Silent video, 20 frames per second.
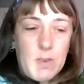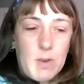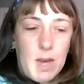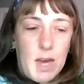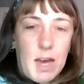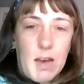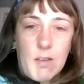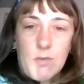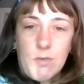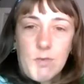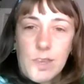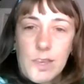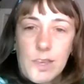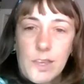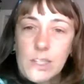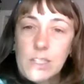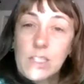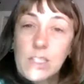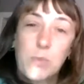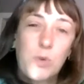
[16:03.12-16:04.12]
you have like
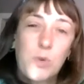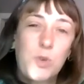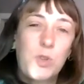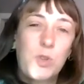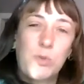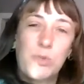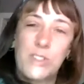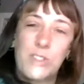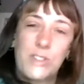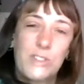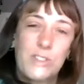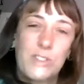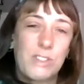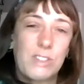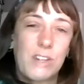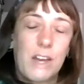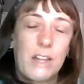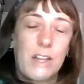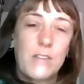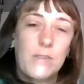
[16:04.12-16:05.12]
a deep wound and you're just
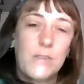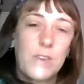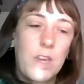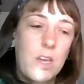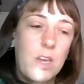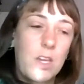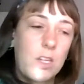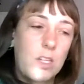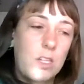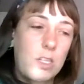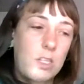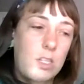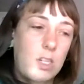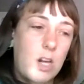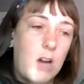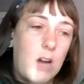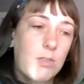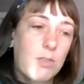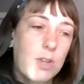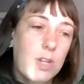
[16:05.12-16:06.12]
kind of
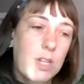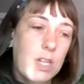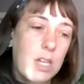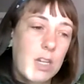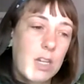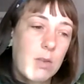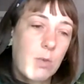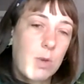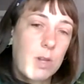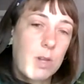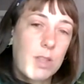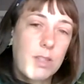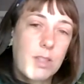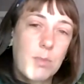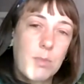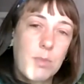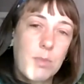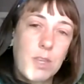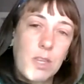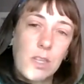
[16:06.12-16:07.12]
covering it with
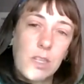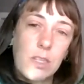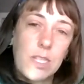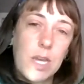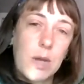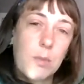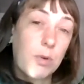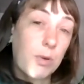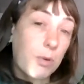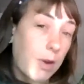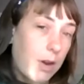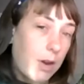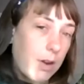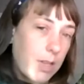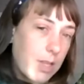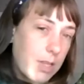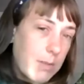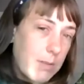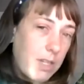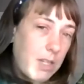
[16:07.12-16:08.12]
something
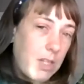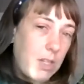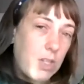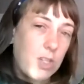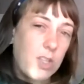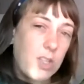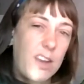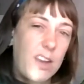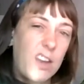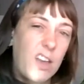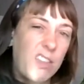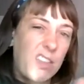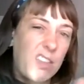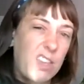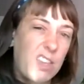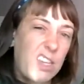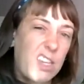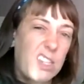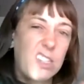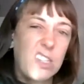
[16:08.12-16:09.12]
temporarily, making sure that
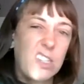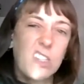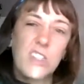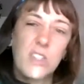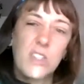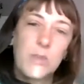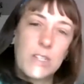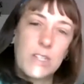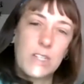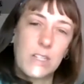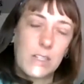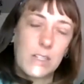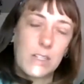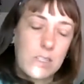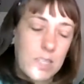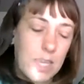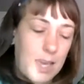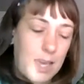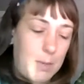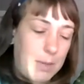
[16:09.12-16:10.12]
nothing gets into it to
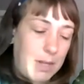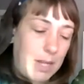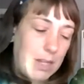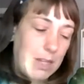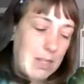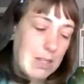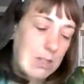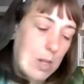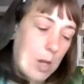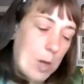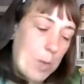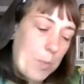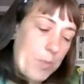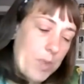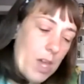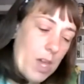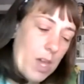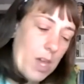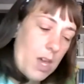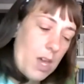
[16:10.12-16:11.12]
contaminate it. So
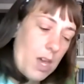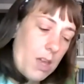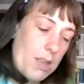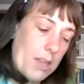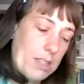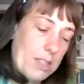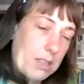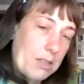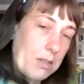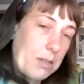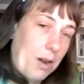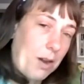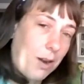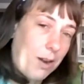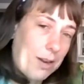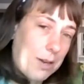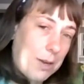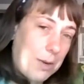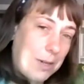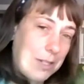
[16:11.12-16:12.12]
that's a little
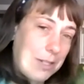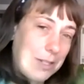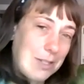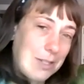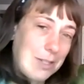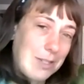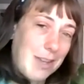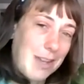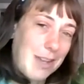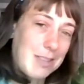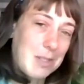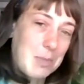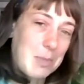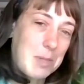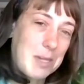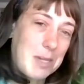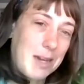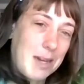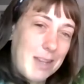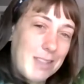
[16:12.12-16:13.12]
hard question to answer
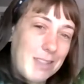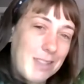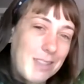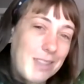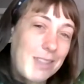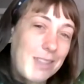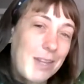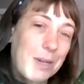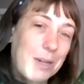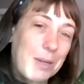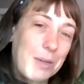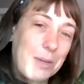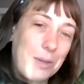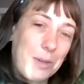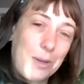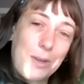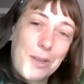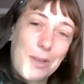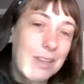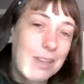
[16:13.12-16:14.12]
because they're
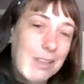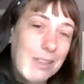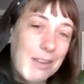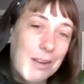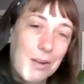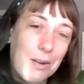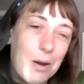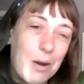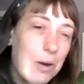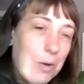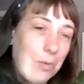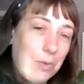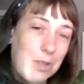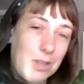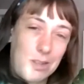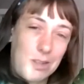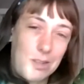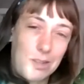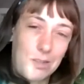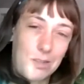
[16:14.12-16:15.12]
good in their own
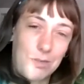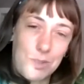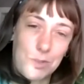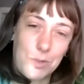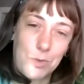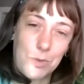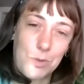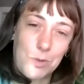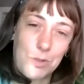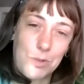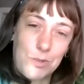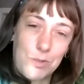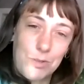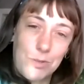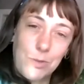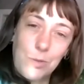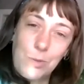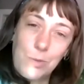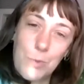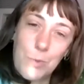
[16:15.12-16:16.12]
individual
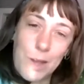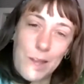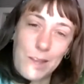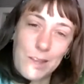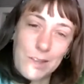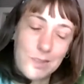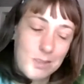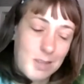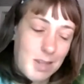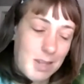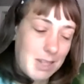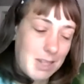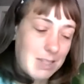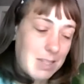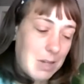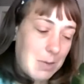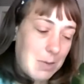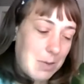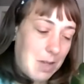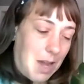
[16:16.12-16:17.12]
ways. I
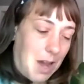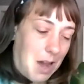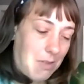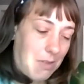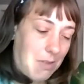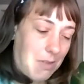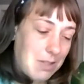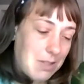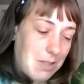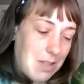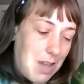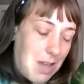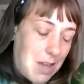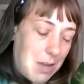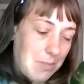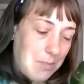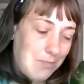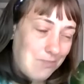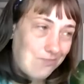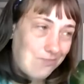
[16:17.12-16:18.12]
guess I would have to say,